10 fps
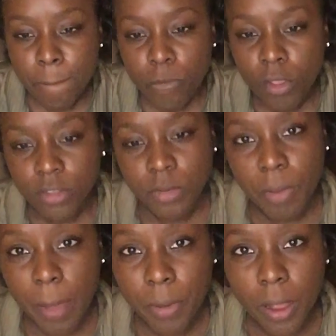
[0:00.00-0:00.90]
No,
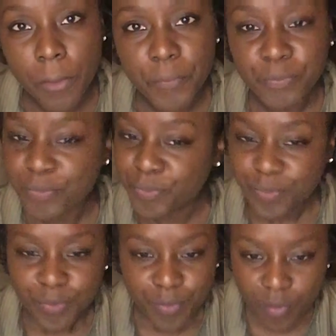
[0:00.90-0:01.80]
I
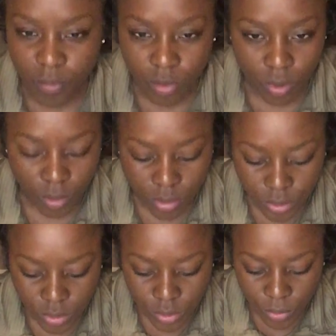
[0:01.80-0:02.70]
don't believe there's a need to,
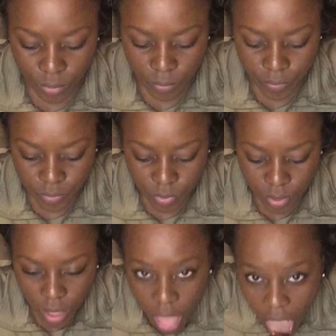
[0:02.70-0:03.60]
because we're
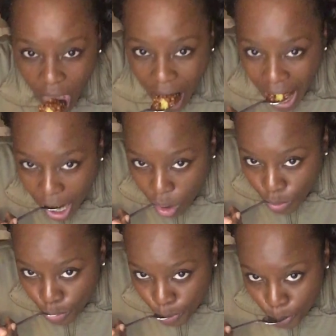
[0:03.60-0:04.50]
using the Scotch bonnet
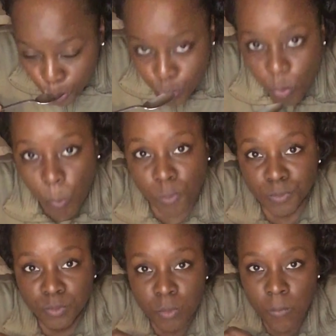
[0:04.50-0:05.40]
peppers
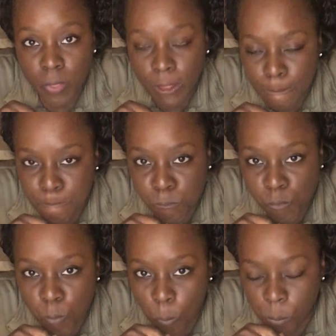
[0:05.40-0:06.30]
and all the
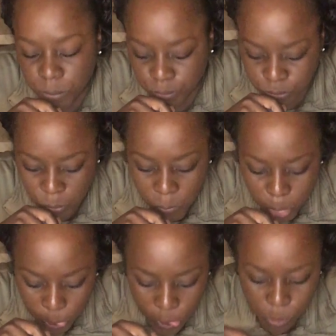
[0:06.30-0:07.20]
other seasonings that have
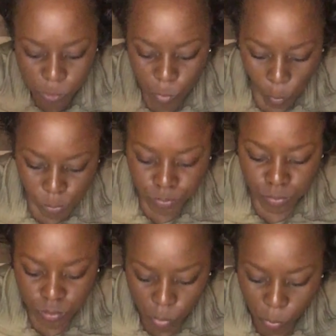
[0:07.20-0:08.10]
spice in them.
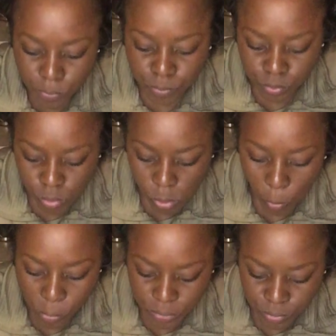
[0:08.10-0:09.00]
I don't think I
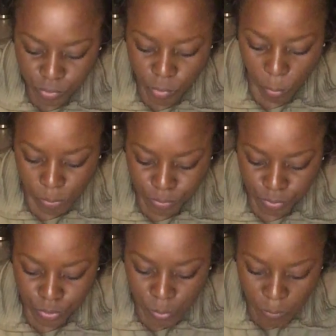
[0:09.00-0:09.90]
need for chili powder
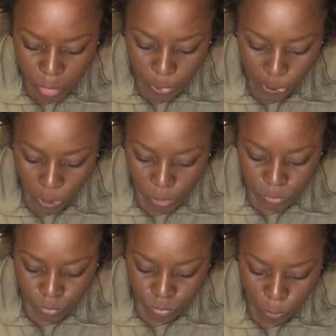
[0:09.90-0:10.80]
to
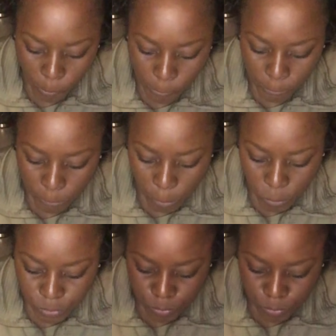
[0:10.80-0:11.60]
make it any spicier.